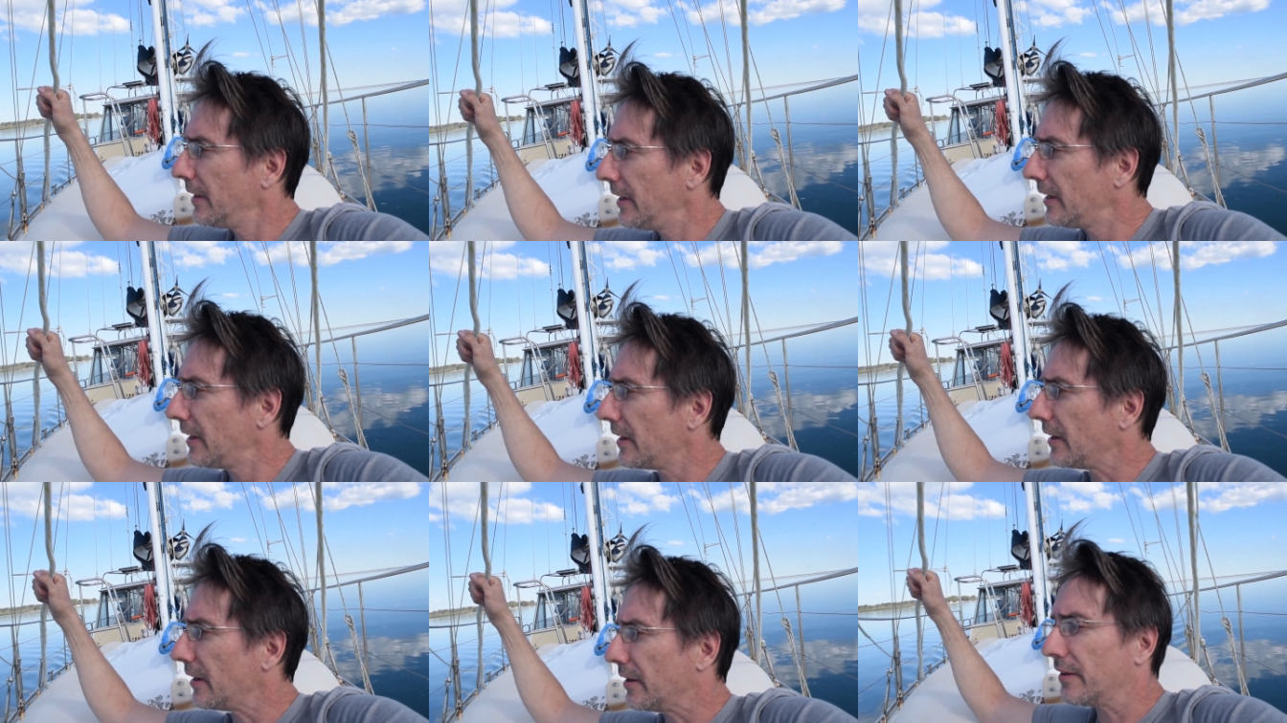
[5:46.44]

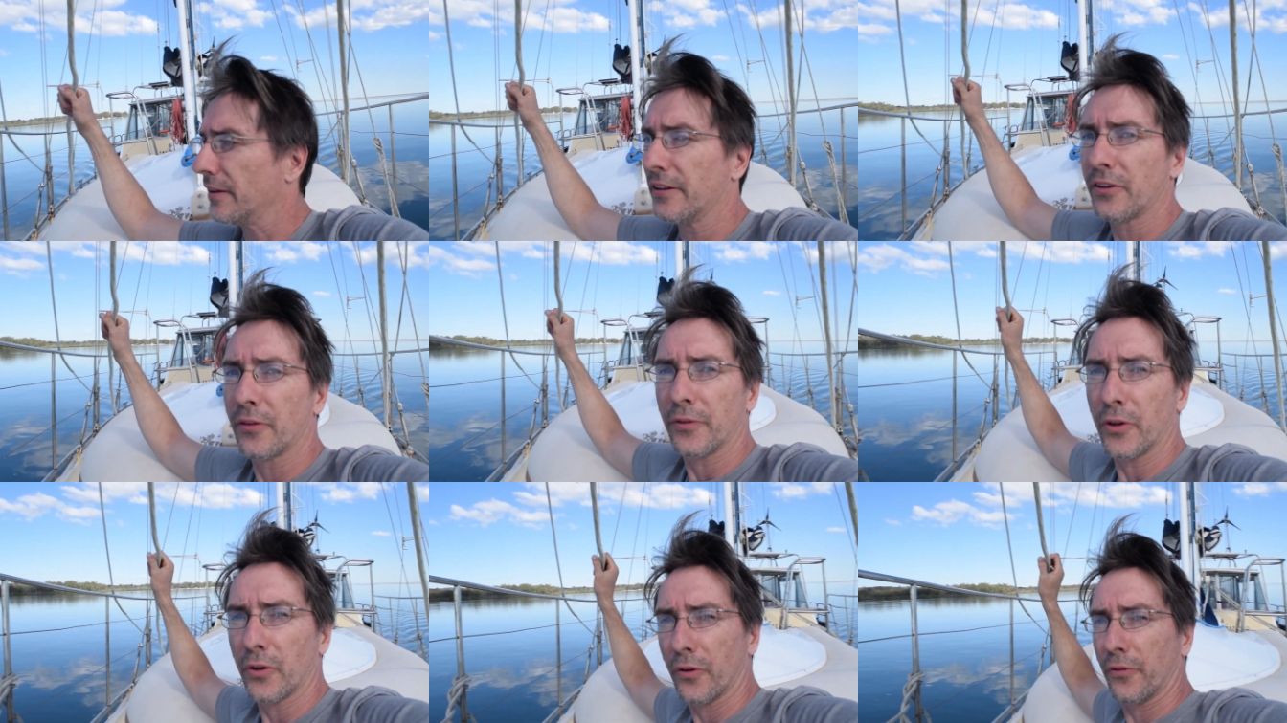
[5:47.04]
Here, here's a
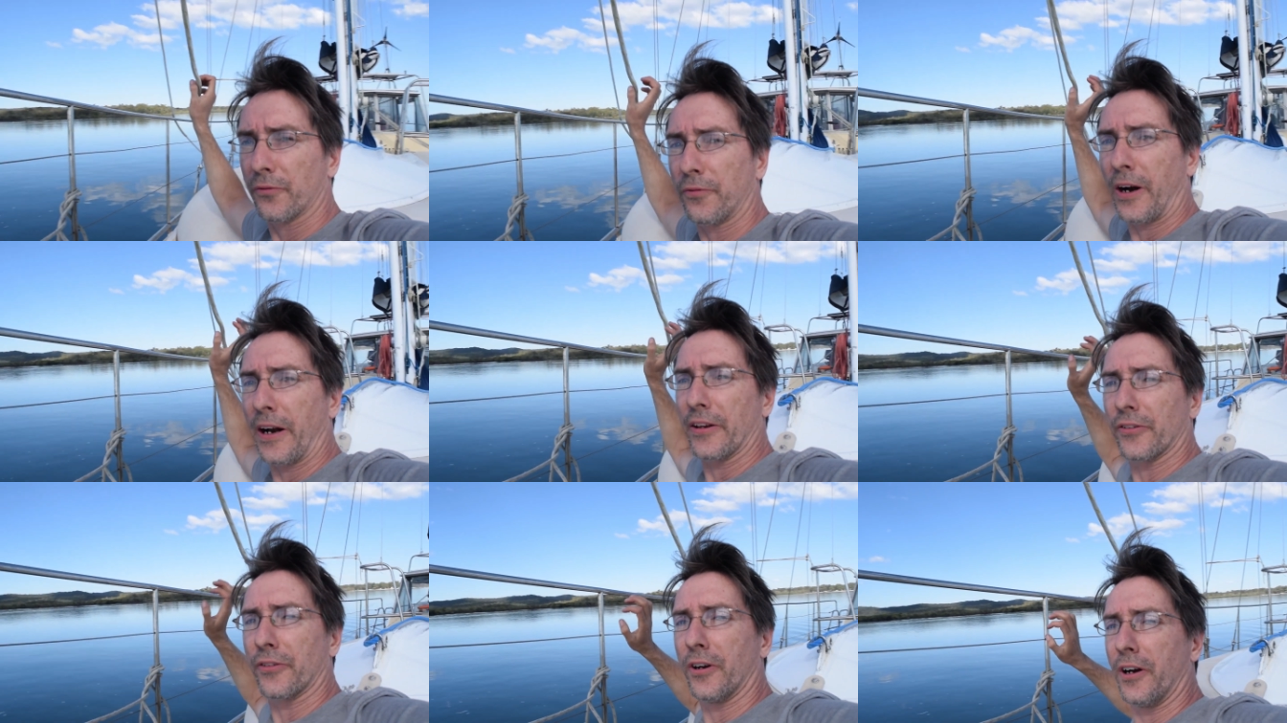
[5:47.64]
view of
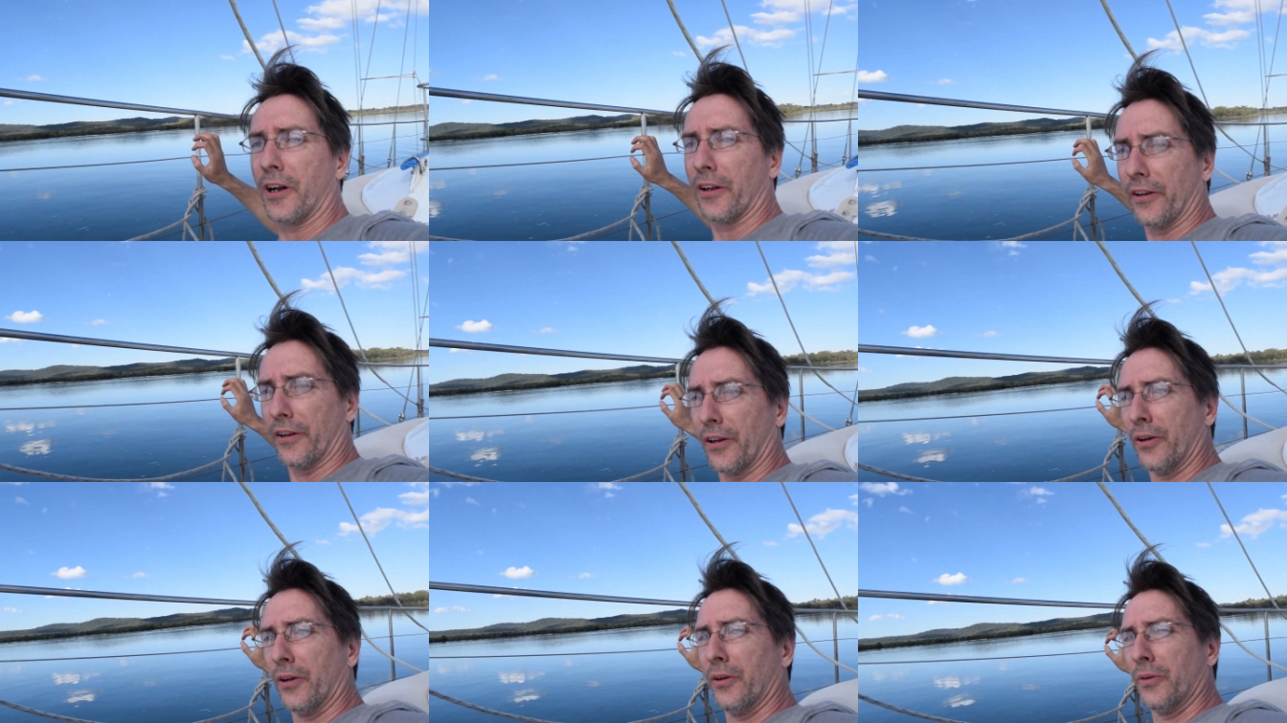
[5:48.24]
Fraser Island.
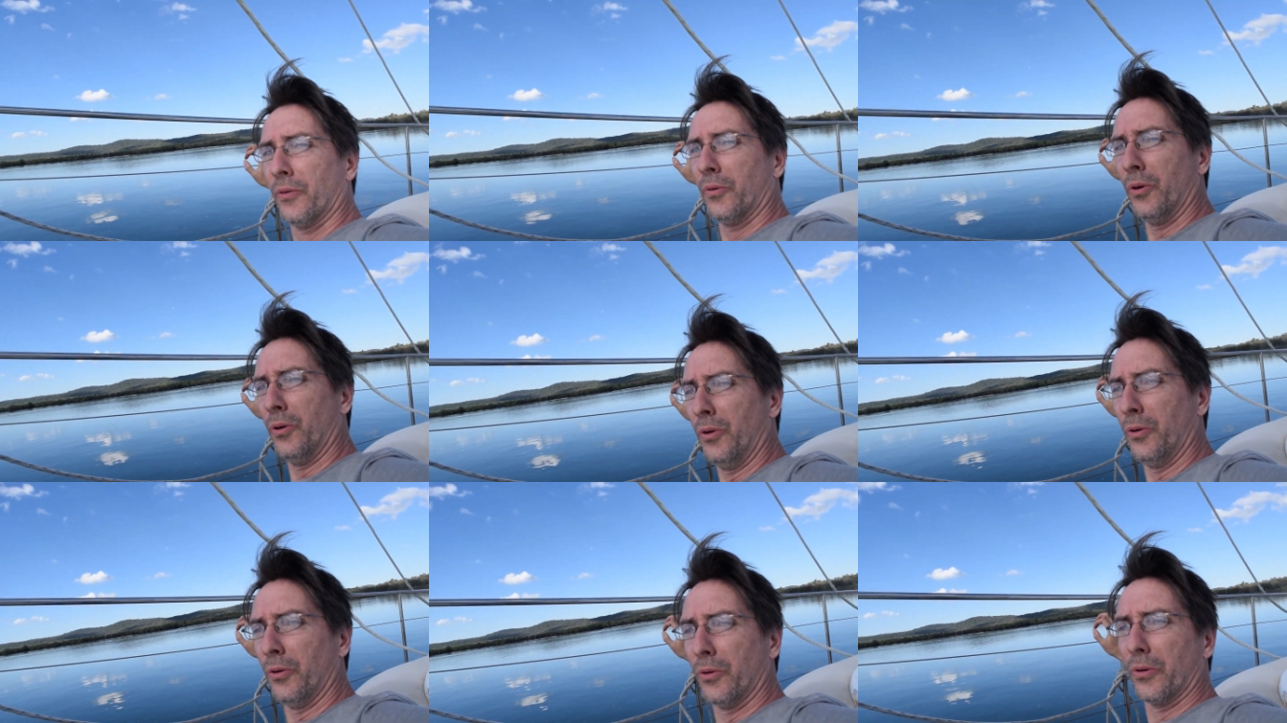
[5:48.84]

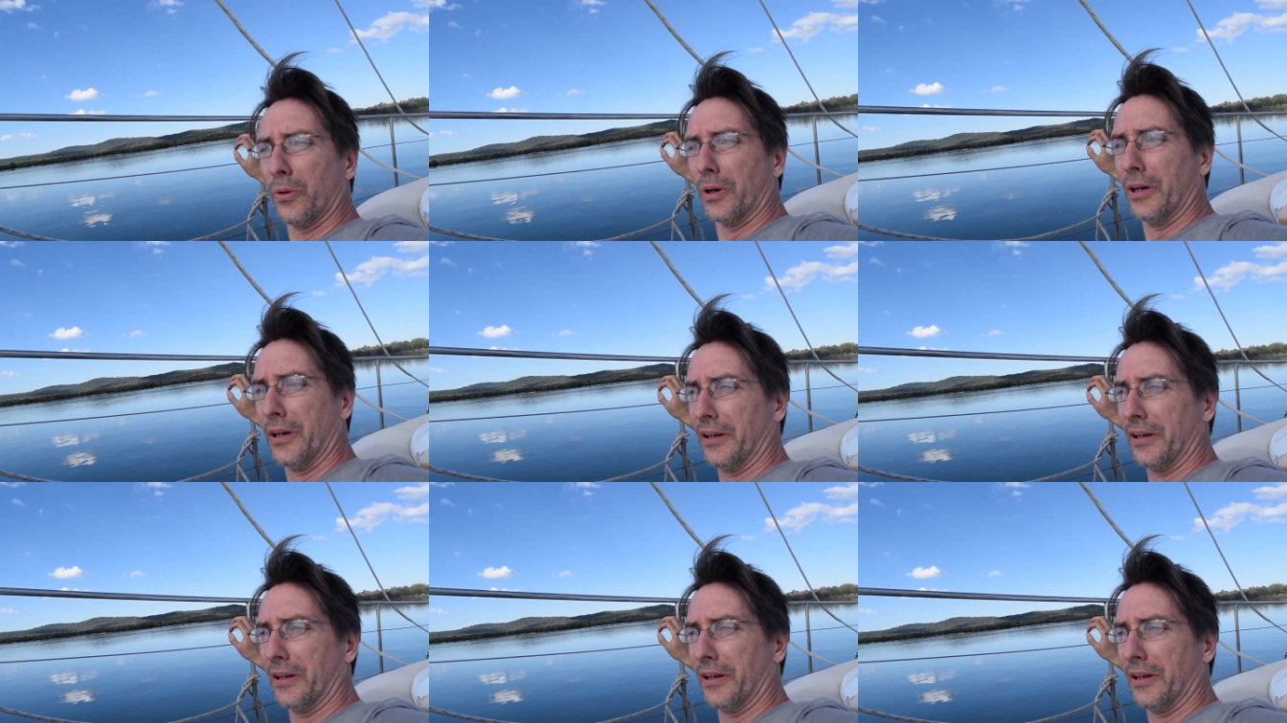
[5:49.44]
Ooh.